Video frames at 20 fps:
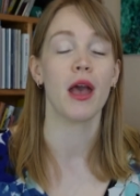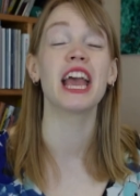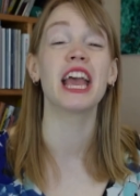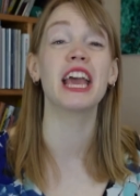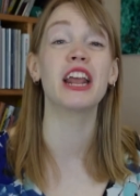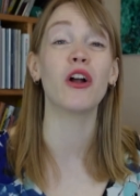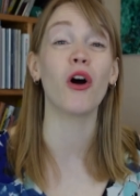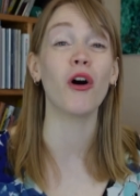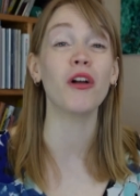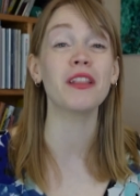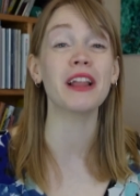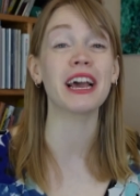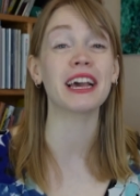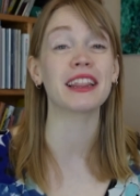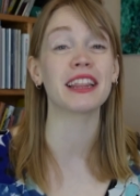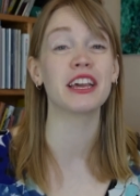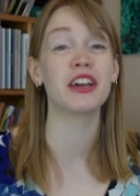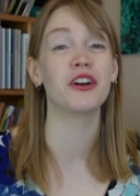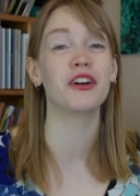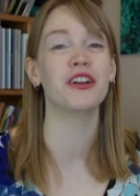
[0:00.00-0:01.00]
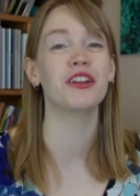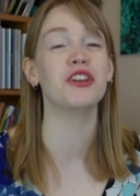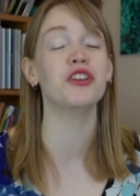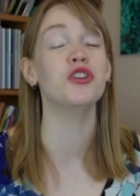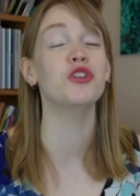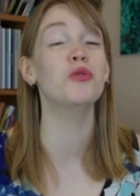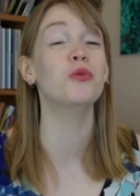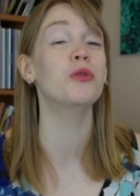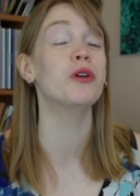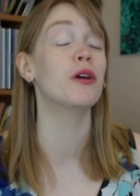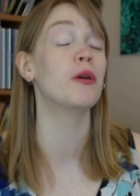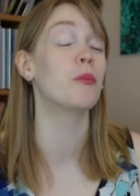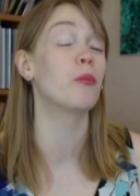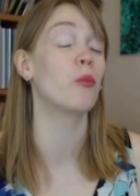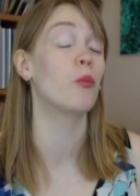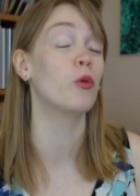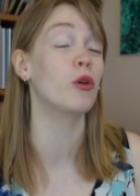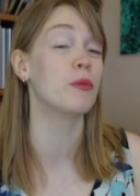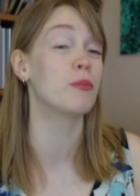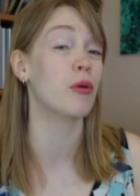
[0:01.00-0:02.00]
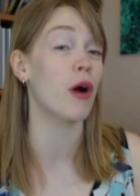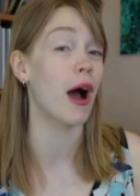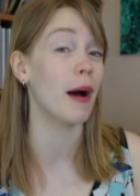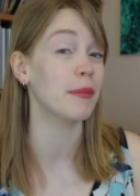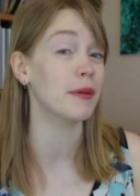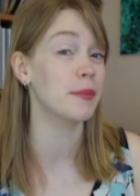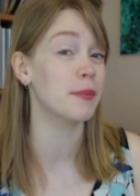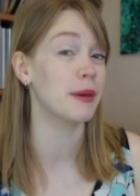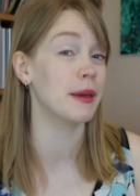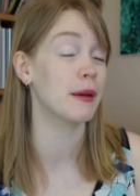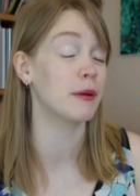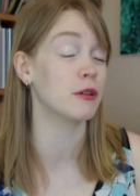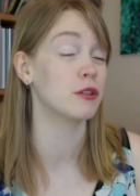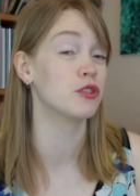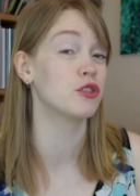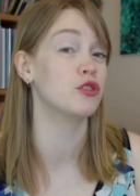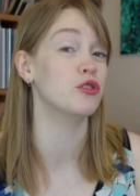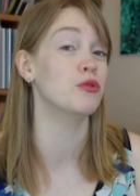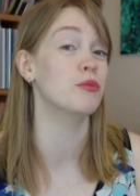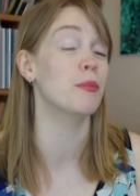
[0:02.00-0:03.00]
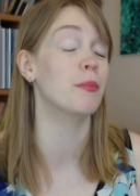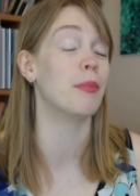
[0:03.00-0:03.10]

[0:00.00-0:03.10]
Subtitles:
In all likelihood, you would probably be able to